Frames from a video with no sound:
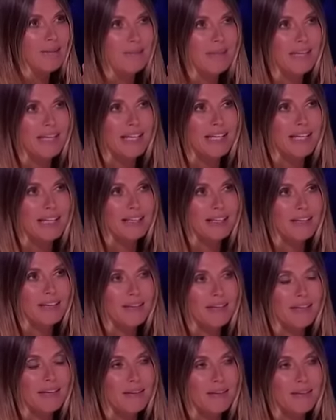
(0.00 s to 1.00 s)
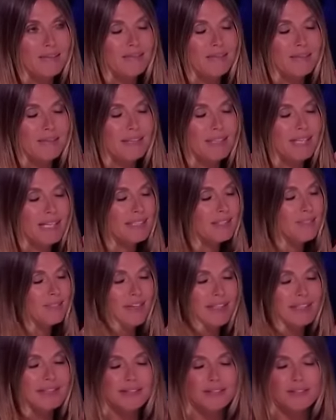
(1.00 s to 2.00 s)
mean, let's
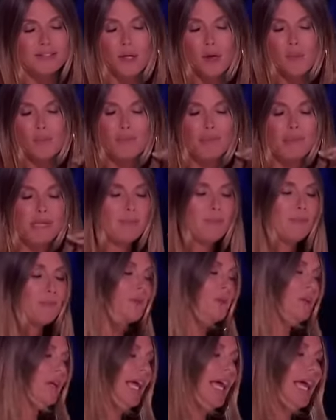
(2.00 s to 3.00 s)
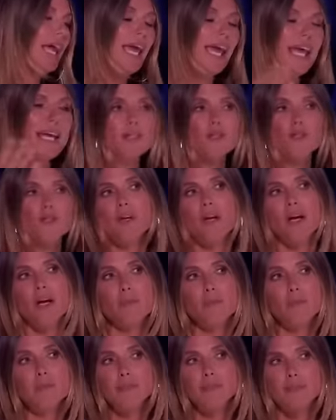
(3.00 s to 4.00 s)
face it, some people hate
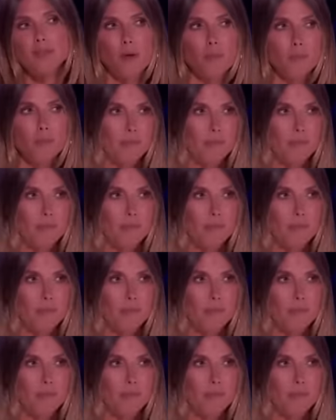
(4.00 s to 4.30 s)
Trump, some